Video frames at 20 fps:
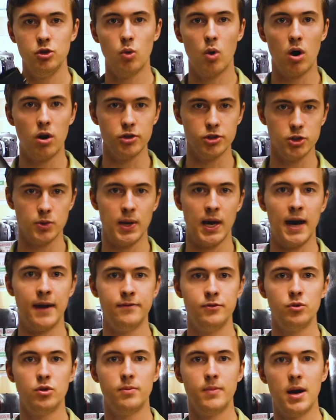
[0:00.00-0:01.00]
You also
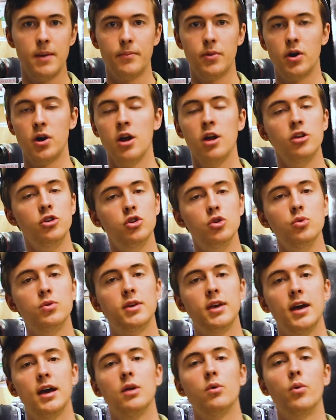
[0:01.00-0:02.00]
have to remember, you
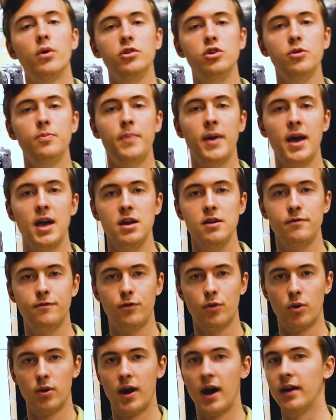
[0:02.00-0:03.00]
get what you pay
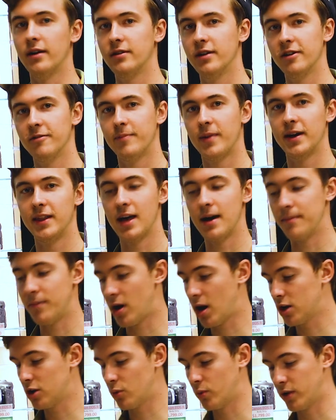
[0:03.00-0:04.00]
for. I live by that
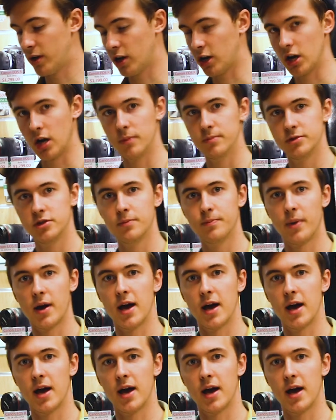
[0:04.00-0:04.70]
motto when it comes to